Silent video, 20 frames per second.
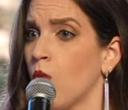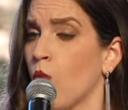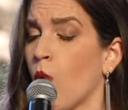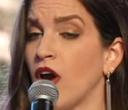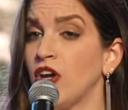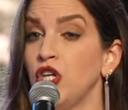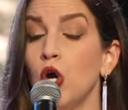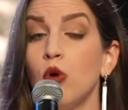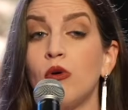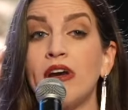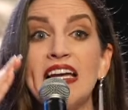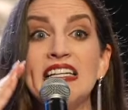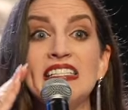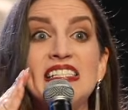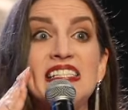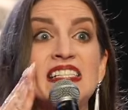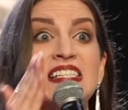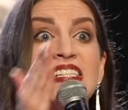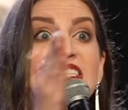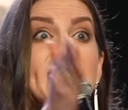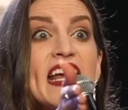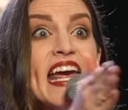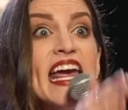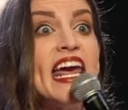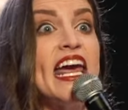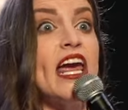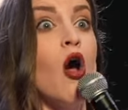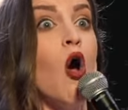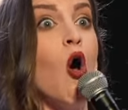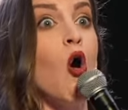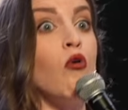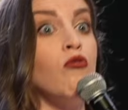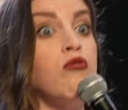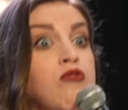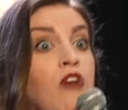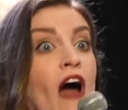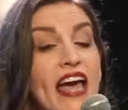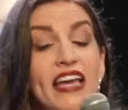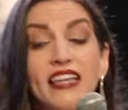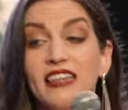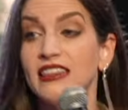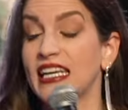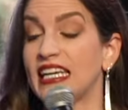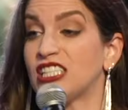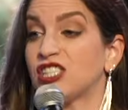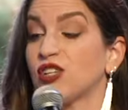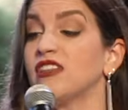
when you can see rightly.